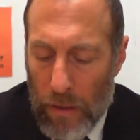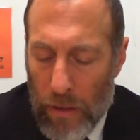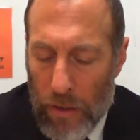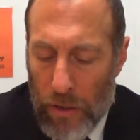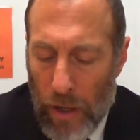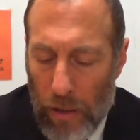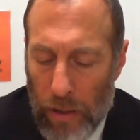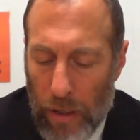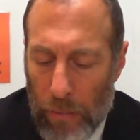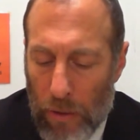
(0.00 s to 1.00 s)

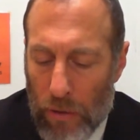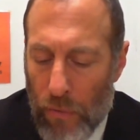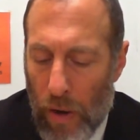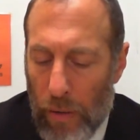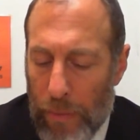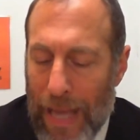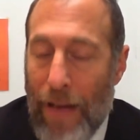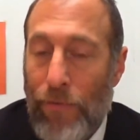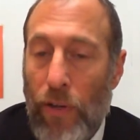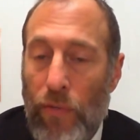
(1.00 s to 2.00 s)
Shel gimel tefachim. It's
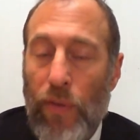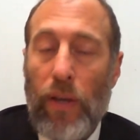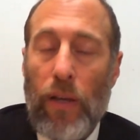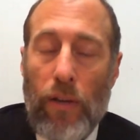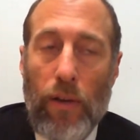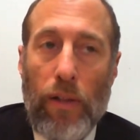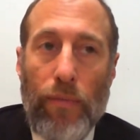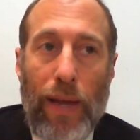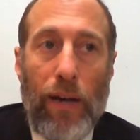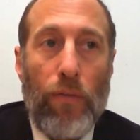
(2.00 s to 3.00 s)
half a
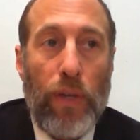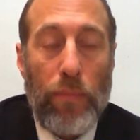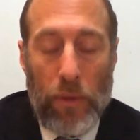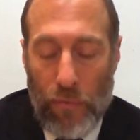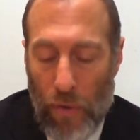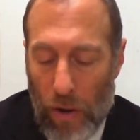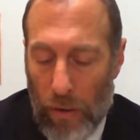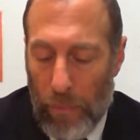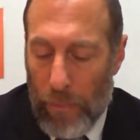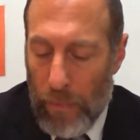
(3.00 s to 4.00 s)
levena of gimel
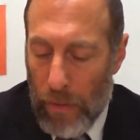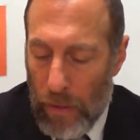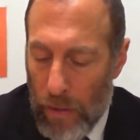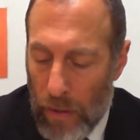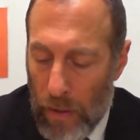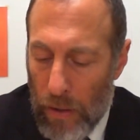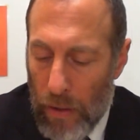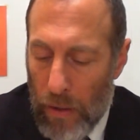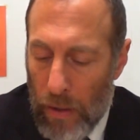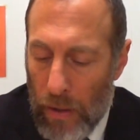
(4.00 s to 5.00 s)
tefachim.
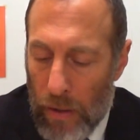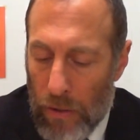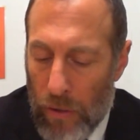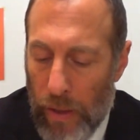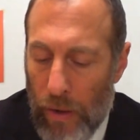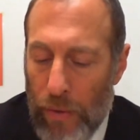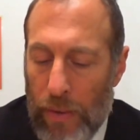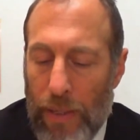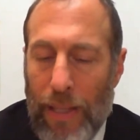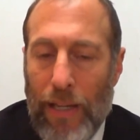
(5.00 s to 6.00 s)
So there you
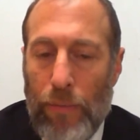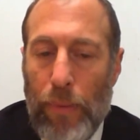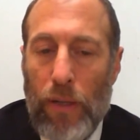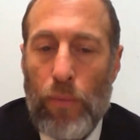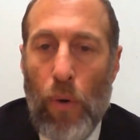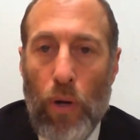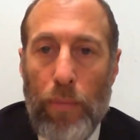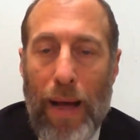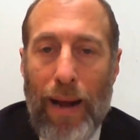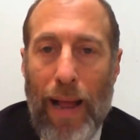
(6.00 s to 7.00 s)
see that it's being spoken
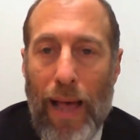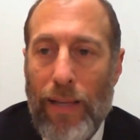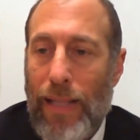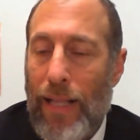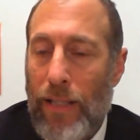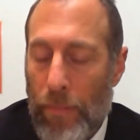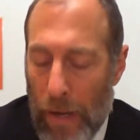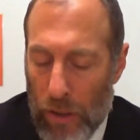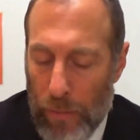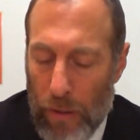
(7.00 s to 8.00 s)
about as that's the
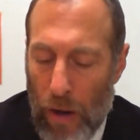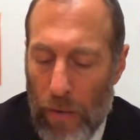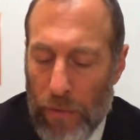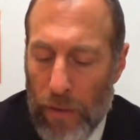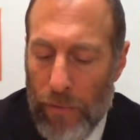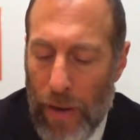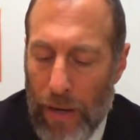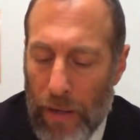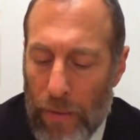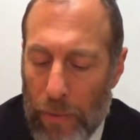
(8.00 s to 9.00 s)
measurement of the
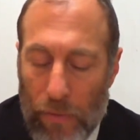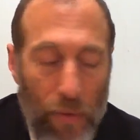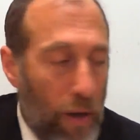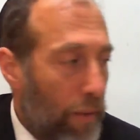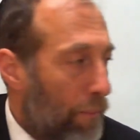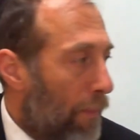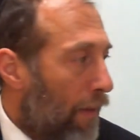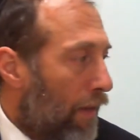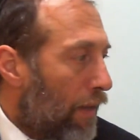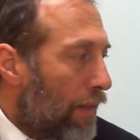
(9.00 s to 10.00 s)
levena gimel tefachim.
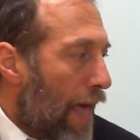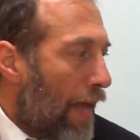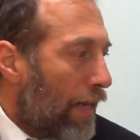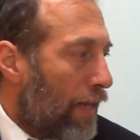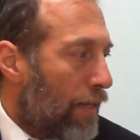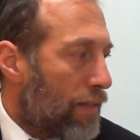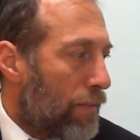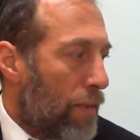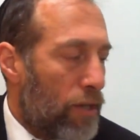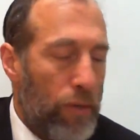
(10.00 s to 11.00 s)
That is the
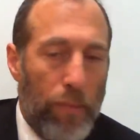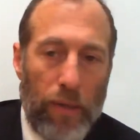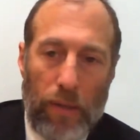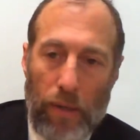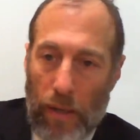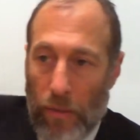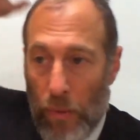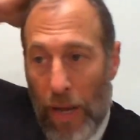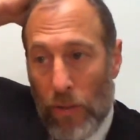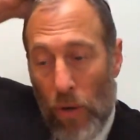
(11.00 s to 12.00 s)
measurement. And we're
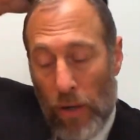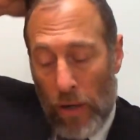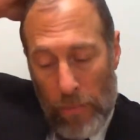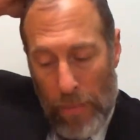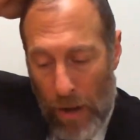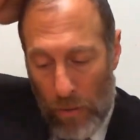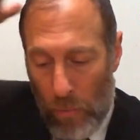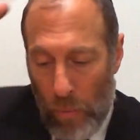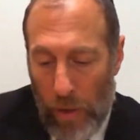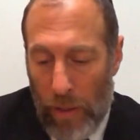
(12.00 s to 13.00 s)
not talking about
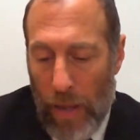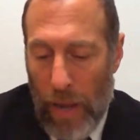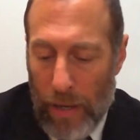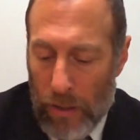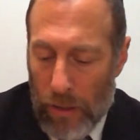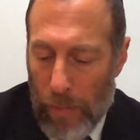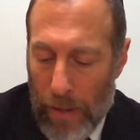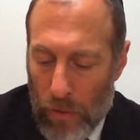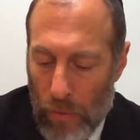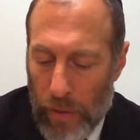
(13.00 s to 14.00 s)
with any
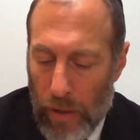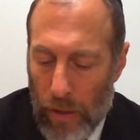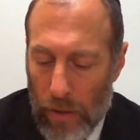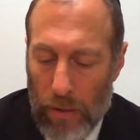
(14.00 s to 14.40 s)
cement over there.